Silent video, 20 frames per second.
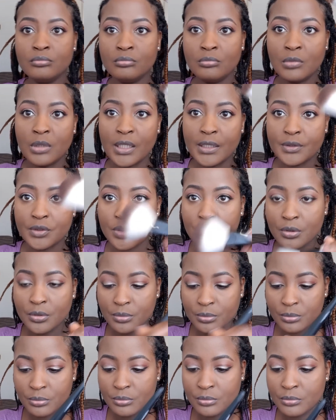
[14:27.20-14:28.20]
like so,
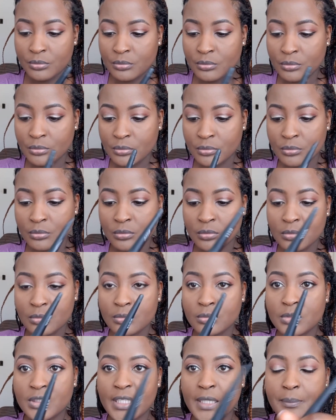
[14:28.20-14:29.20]

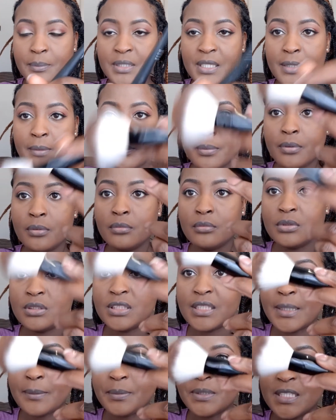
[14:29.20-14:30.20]
dab dab,
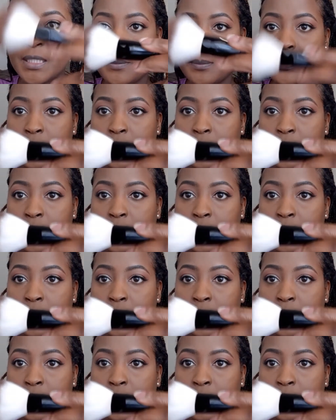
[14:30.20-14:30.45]
tap tap.